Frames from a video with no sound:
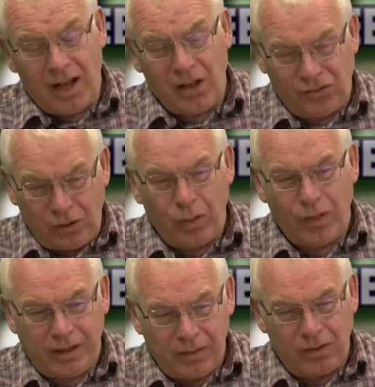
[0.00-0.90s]
I still
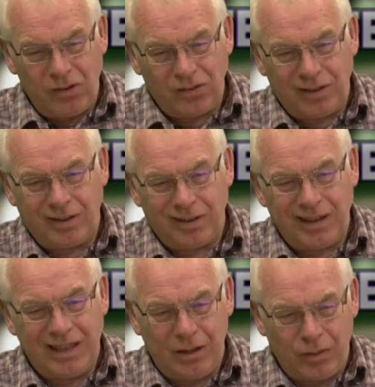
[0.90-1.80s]
think there is a
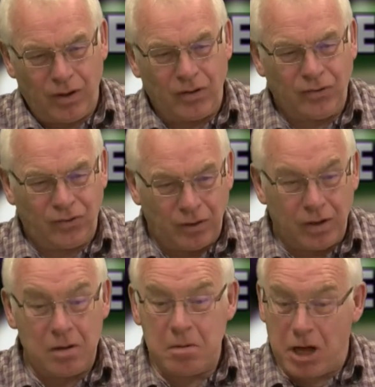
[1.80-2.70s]
an ethos that